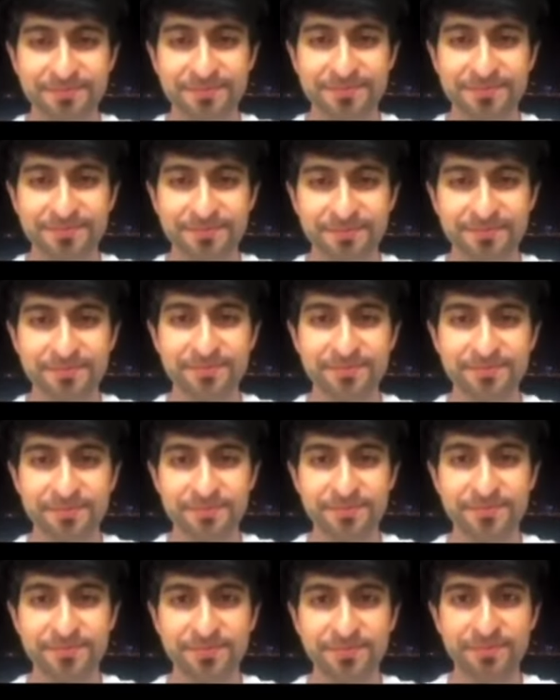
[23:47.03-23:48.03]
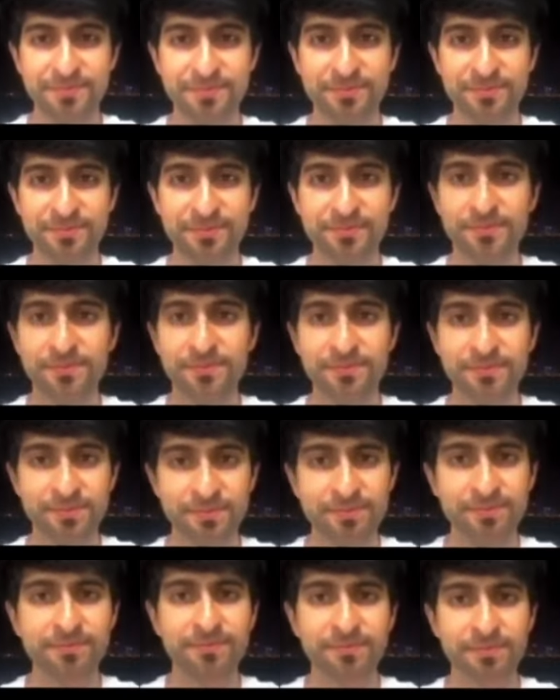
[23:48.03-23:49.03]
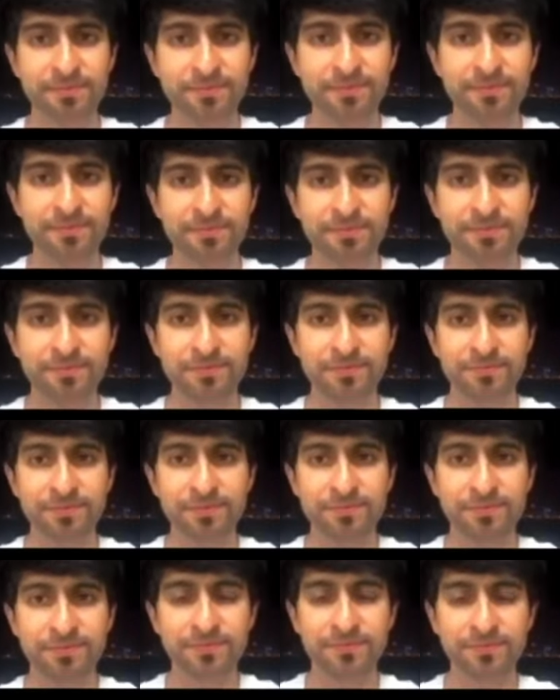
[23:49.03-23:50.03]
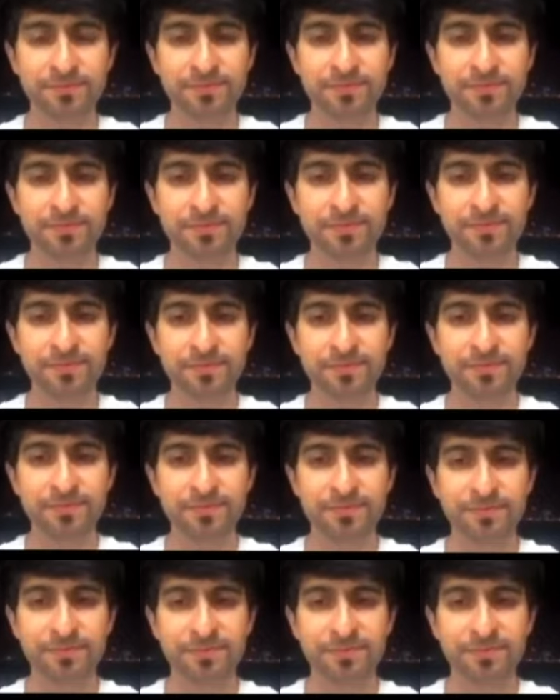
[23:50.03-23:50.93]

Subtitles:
No words are spoken by the person on screen.